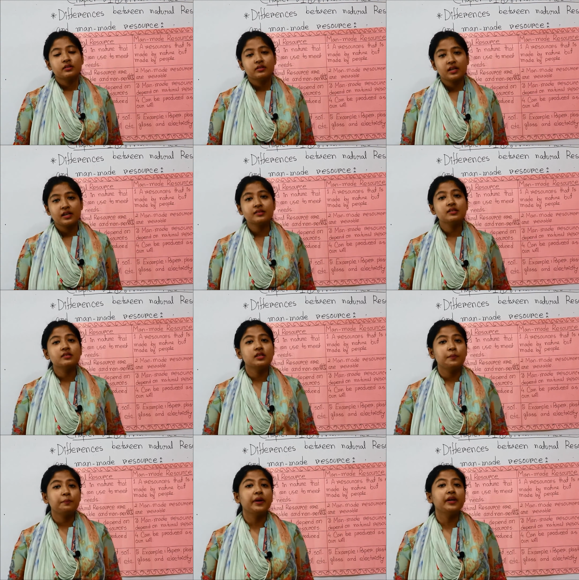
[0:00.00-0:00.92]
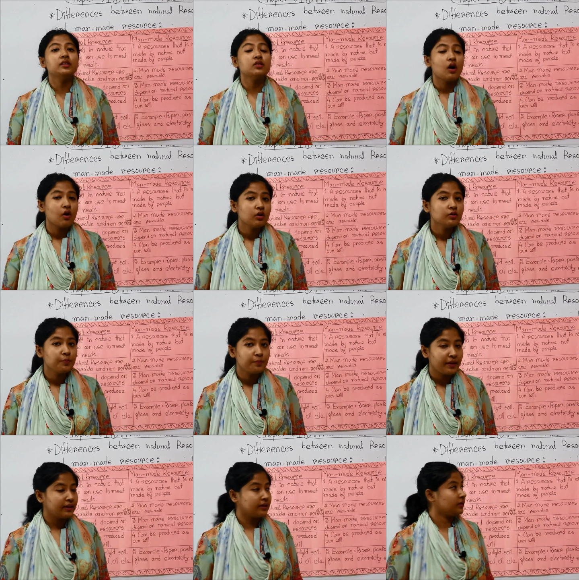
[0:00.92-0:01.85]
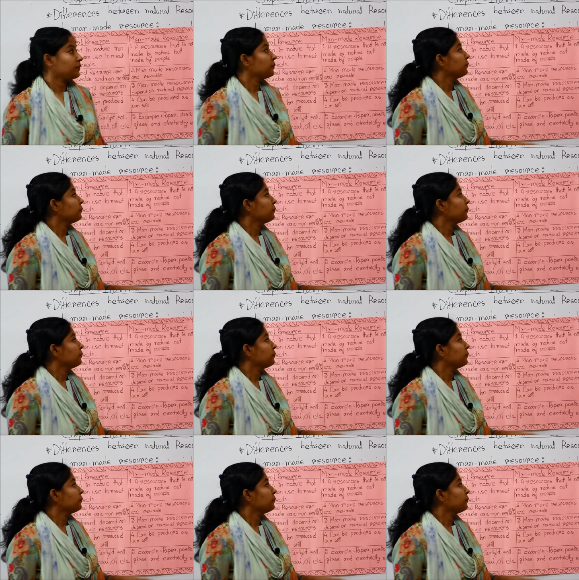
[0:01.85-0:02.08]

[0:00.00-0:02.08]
doesn't depend on man.